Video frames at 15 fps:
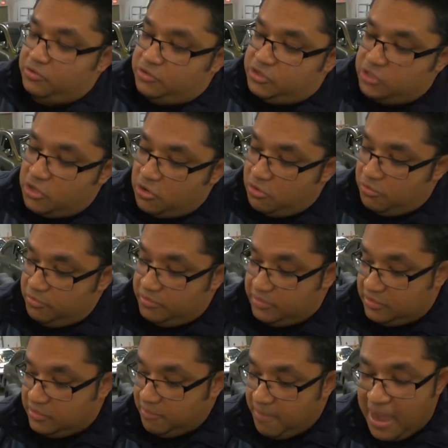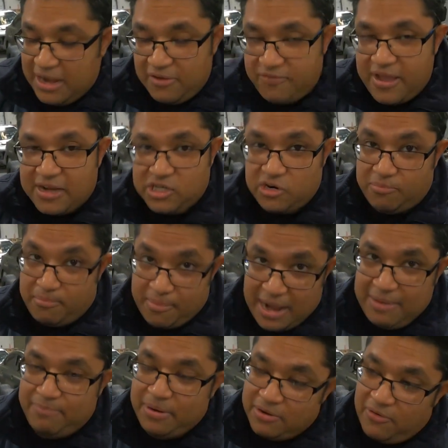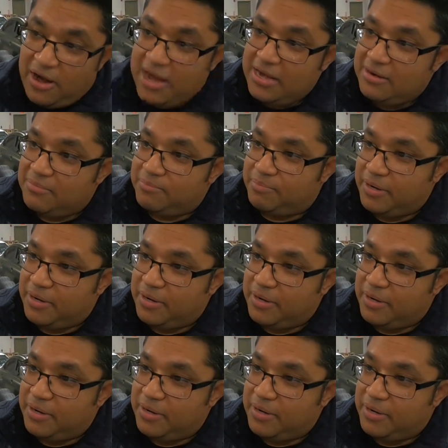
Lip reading: So the manufacturer might be right,